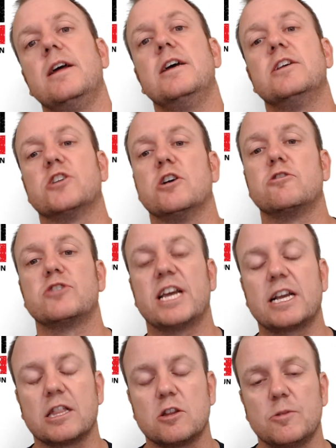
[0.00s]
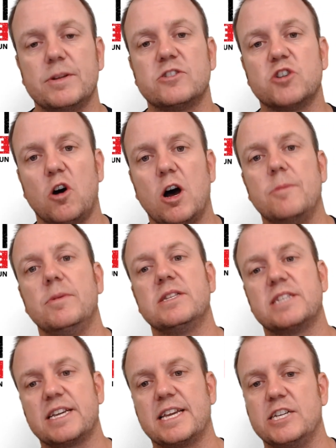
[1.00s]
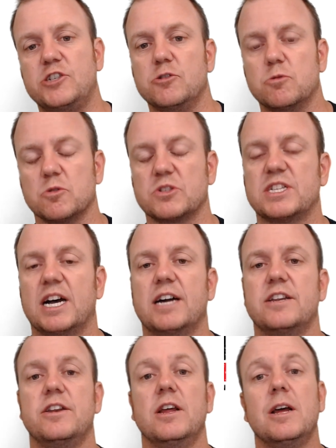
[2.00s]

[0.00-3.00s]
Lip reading: so it'll take a little bit of time to get you all started.